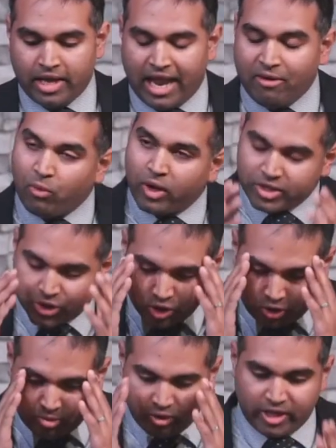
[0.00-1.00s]
And what a
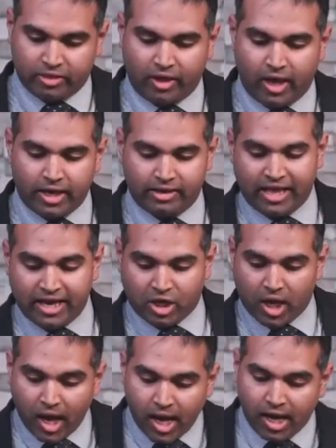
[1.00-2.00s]
sobering thought that
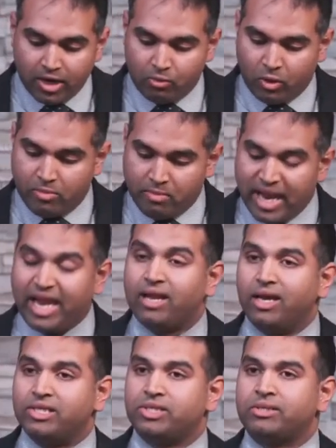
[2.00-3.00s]
God would make
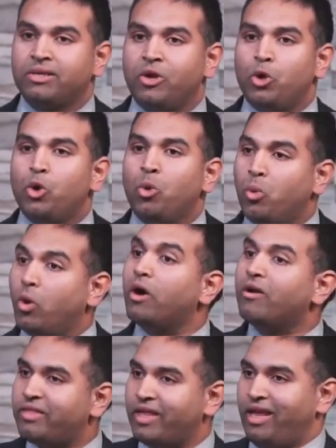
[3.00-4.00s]
us
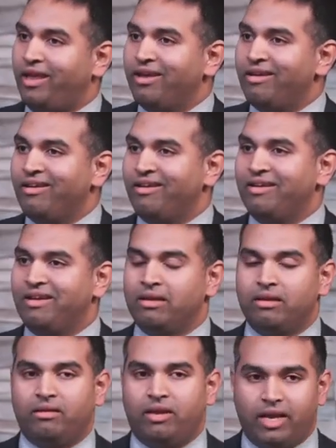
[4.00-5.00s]
worthy
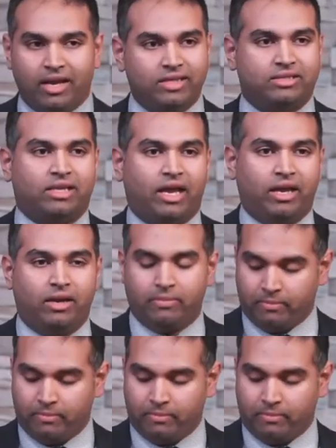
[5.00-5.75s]
in his sight.